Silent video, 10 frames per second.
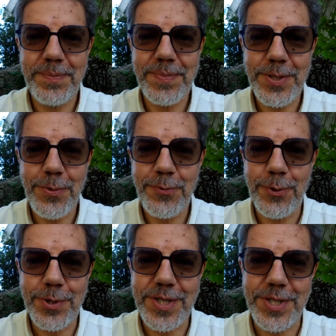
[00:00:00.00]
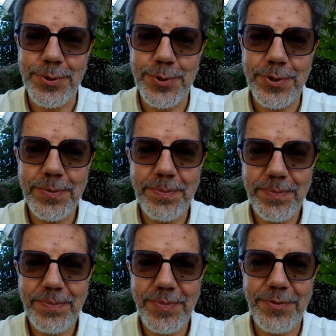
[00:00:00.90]
So of course, as usual,
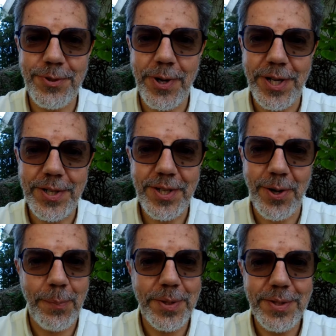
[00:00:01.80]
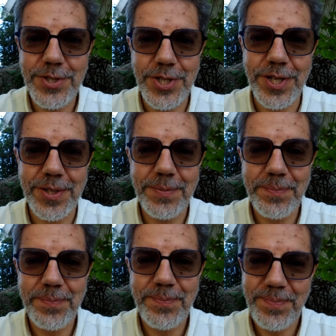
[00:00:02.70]
if you like, comment, share,
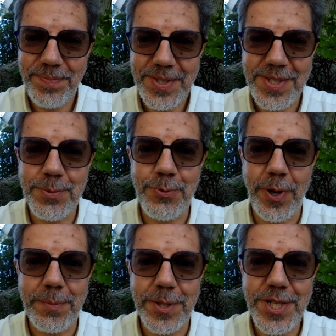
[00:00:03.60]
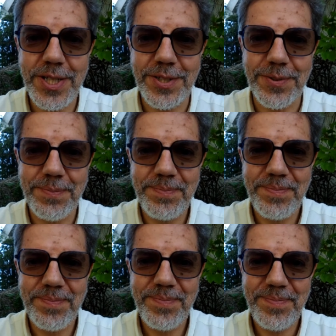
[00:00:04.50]
subscribe the channel.
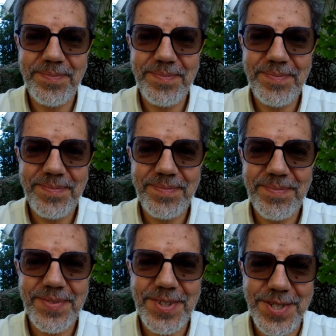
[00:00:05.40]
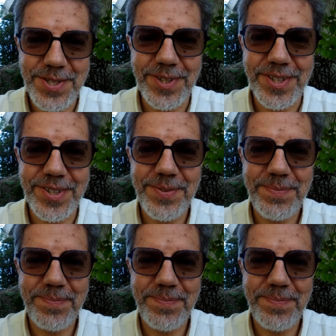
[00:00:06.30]
See you later.